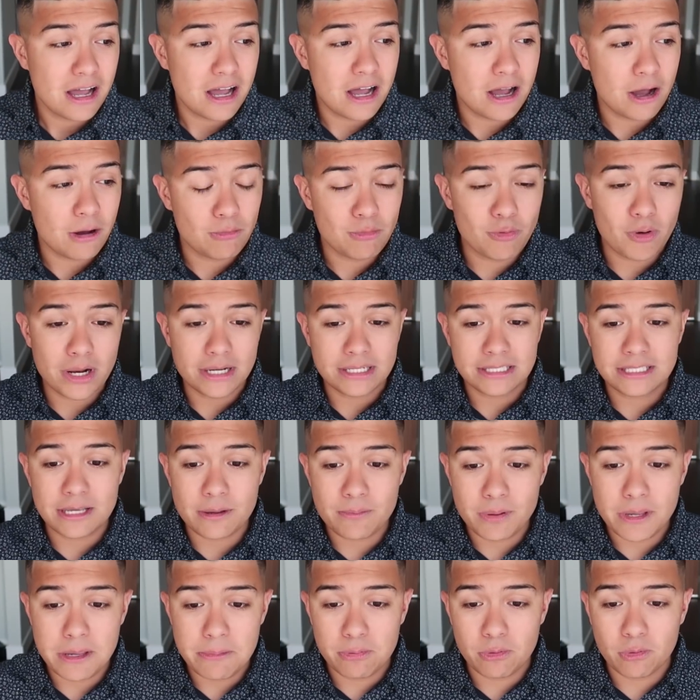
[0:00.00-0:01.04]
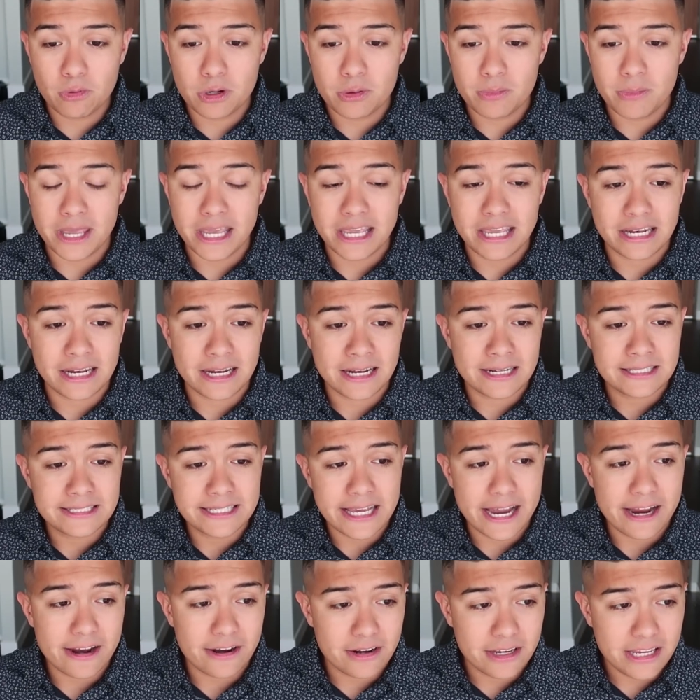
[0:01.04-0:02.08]
what some people would make in an
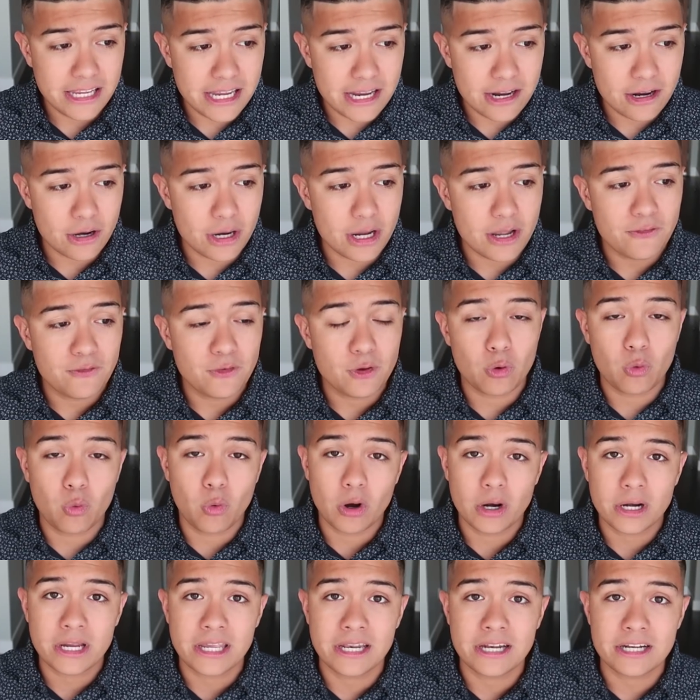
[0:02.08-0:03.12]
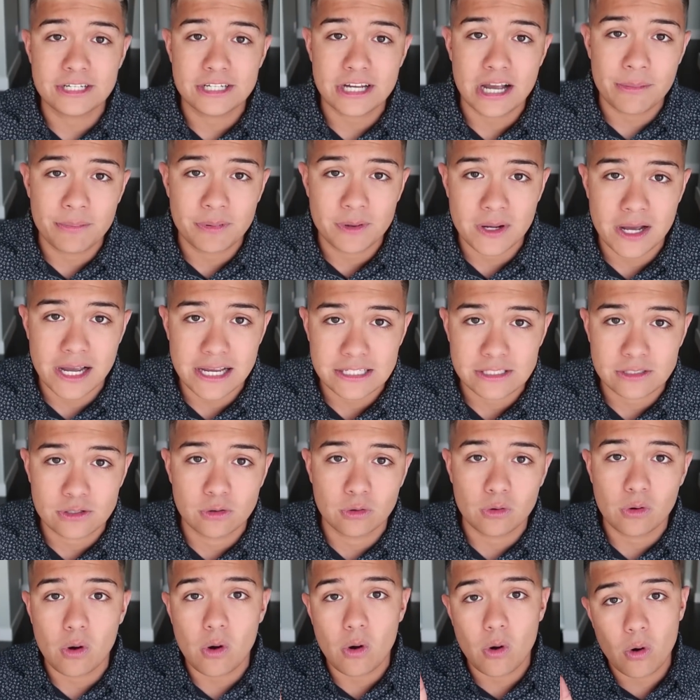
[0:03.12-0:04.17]
entire year if you're working a job in high
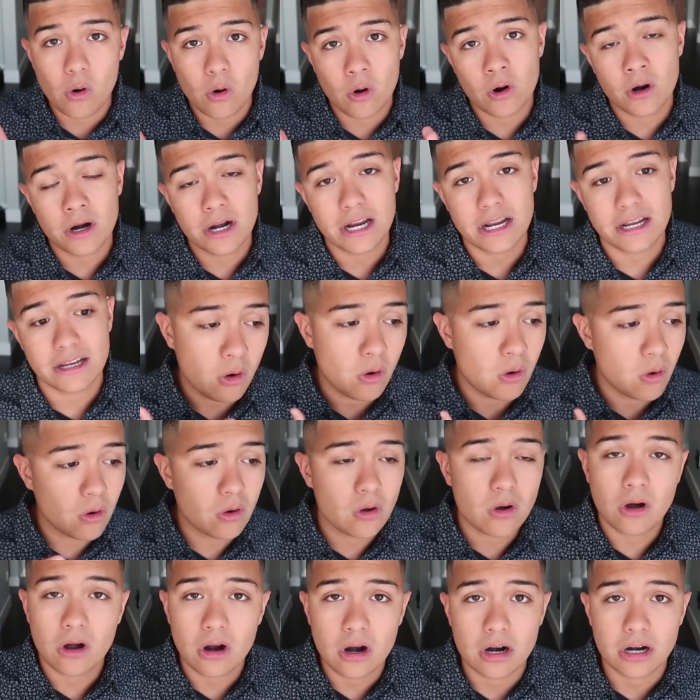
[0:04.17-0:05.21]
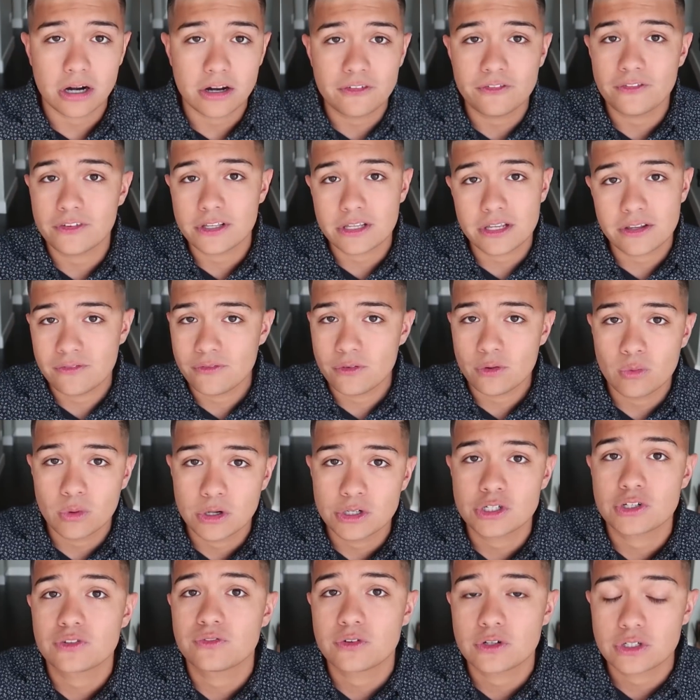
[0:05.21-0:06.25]
school, or a whole car if you
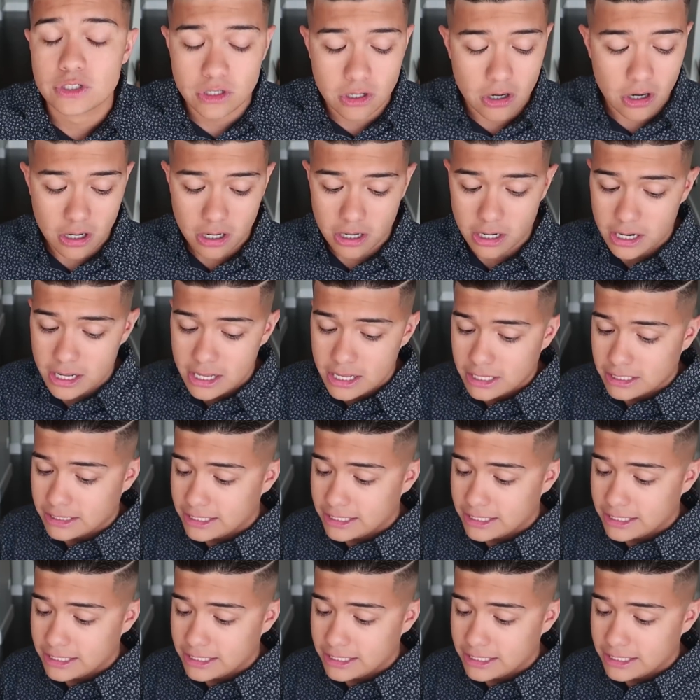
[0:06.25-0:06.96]
want your first car.